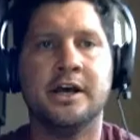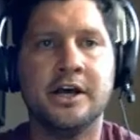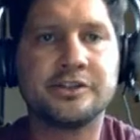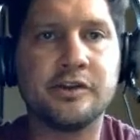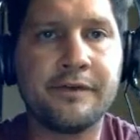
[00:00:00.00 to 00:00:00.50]

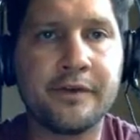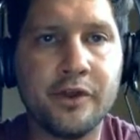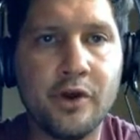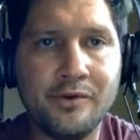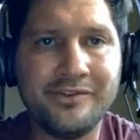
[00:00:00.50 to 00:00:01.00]
So for
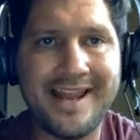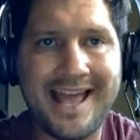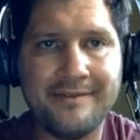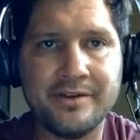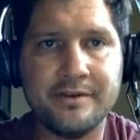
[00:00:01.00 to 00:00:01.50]
those that
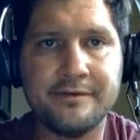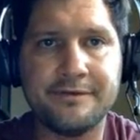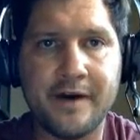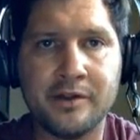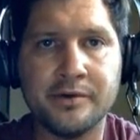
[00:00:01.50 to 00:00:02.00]
haven't
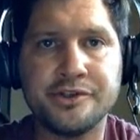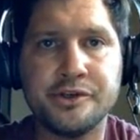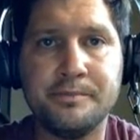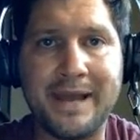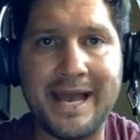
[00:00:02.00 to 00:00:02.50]
followed
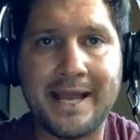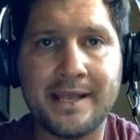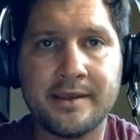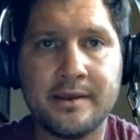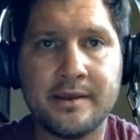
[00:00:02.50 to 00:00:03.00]
you back,